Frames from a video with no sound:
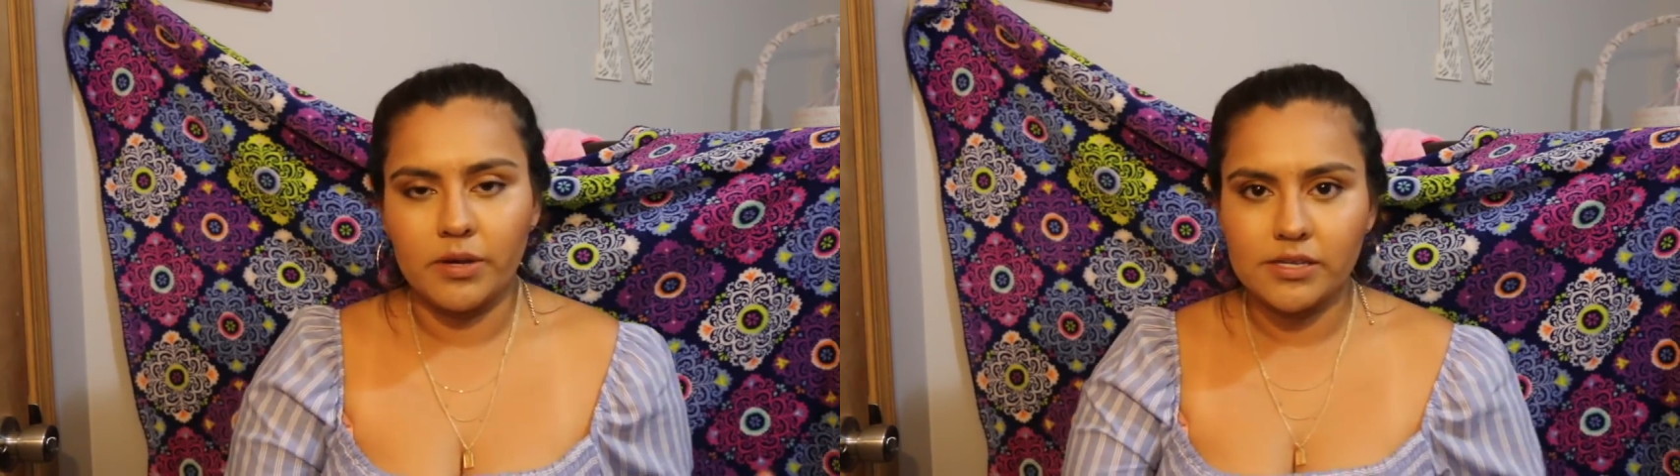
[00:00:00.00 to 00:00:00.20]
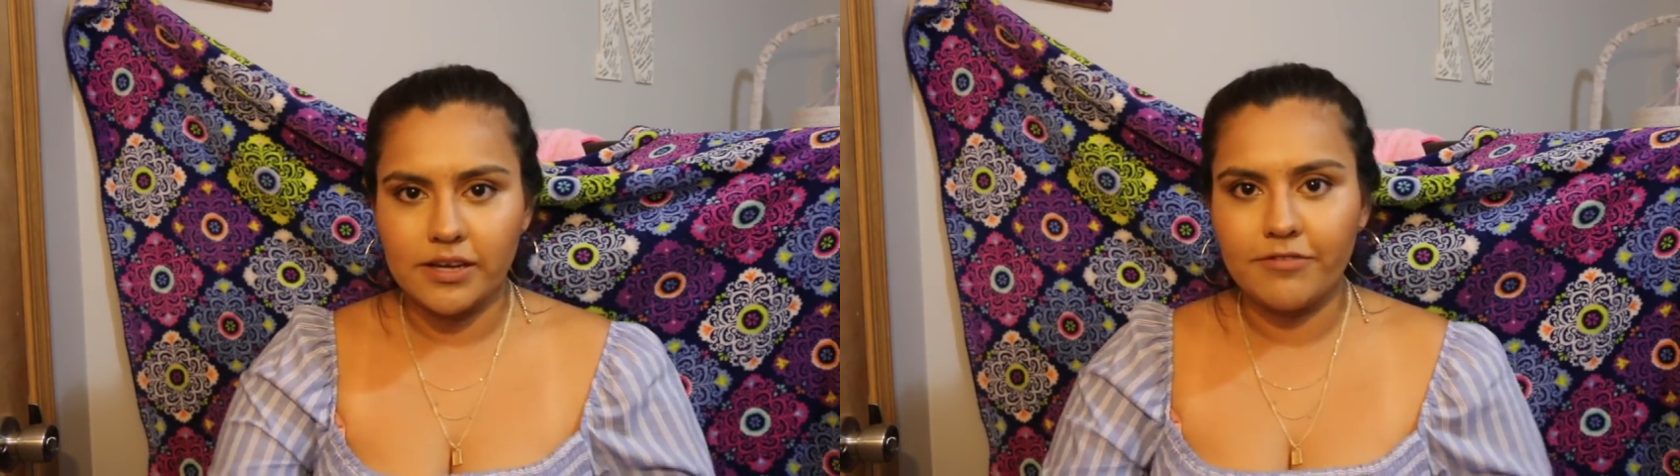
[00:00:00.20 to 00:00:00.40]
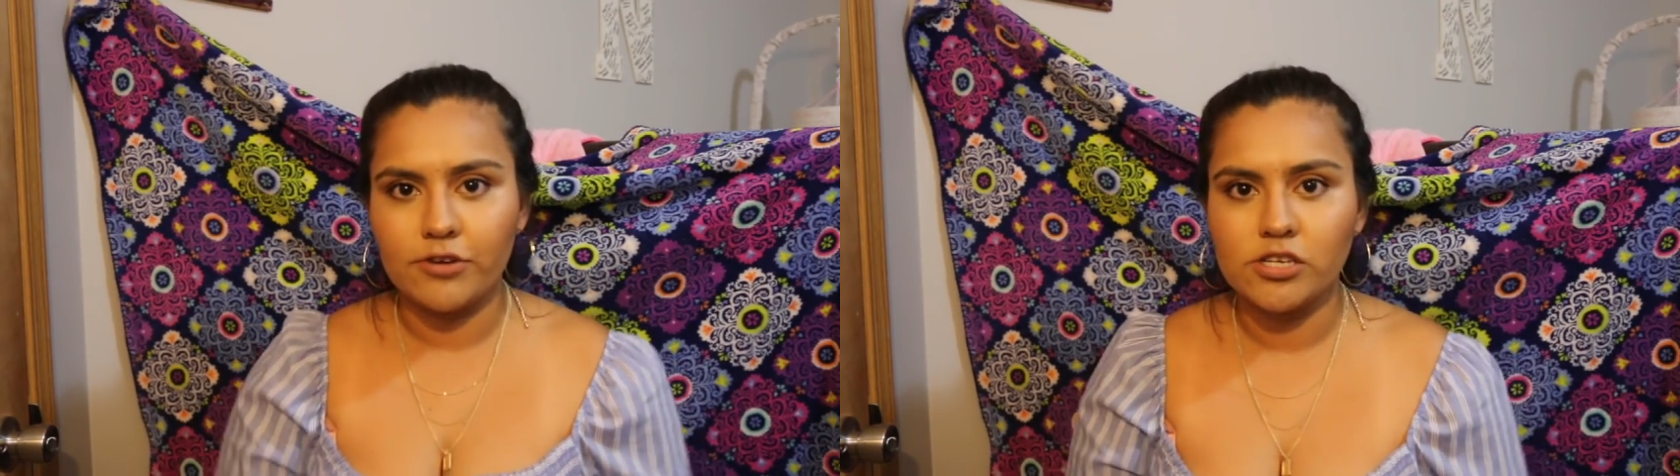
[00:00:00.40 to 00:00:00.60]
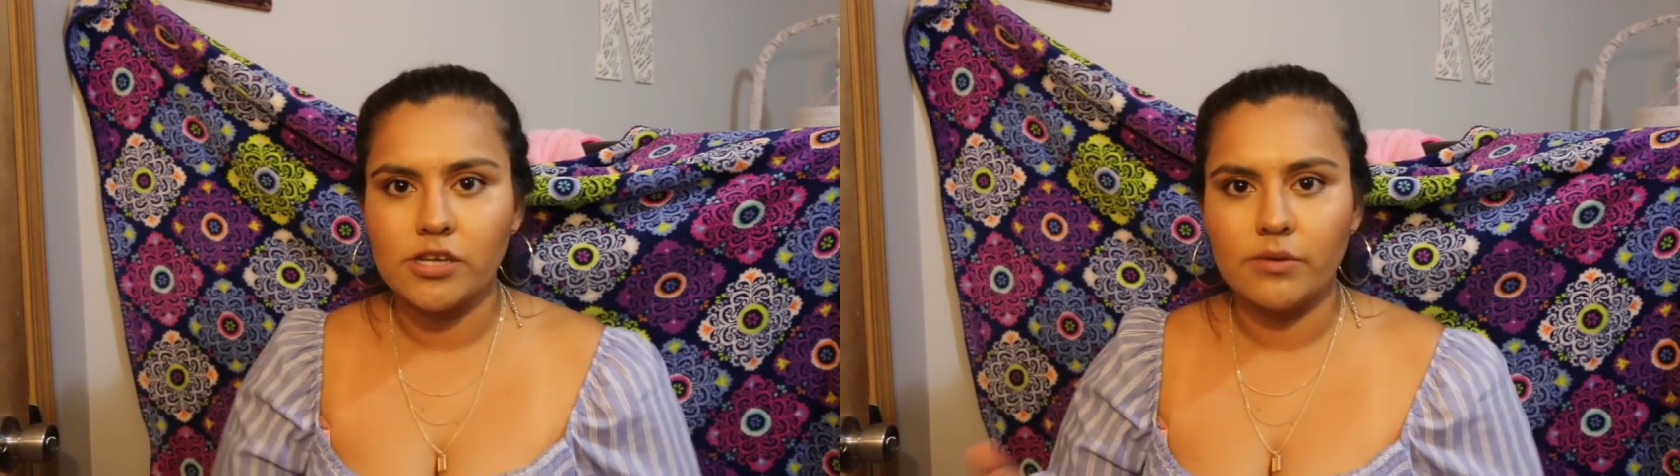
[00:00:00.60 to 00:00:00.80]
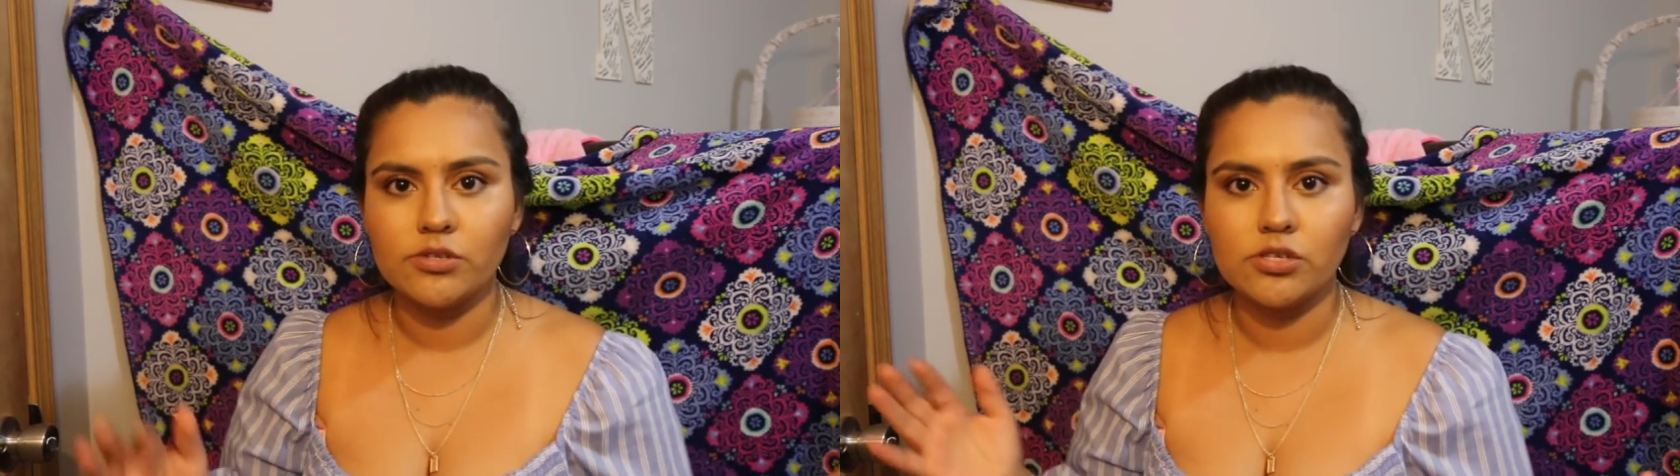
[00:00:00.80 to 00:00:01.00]
because at
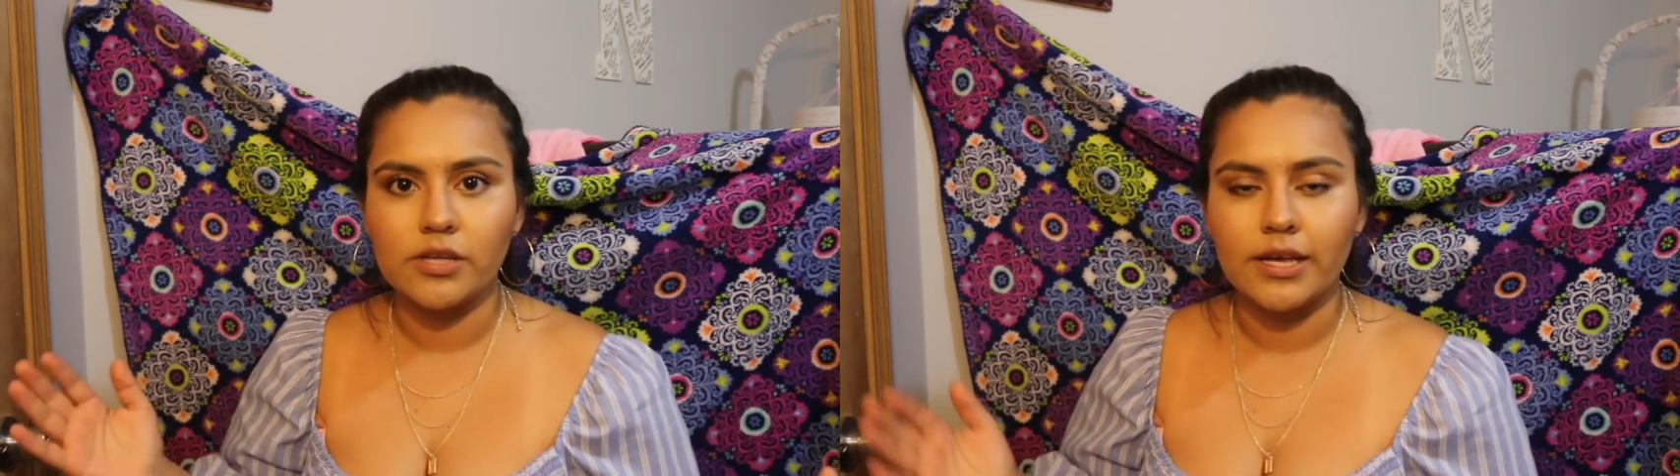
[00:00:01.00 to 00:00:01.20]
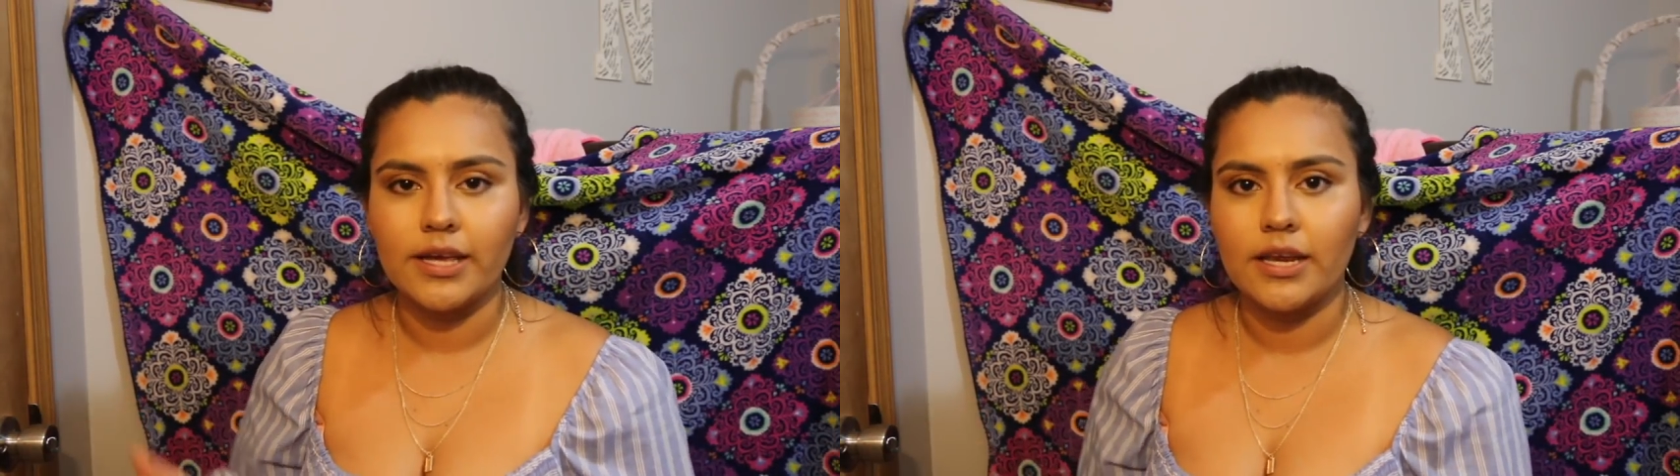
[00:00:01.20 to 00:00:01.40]
first I was just like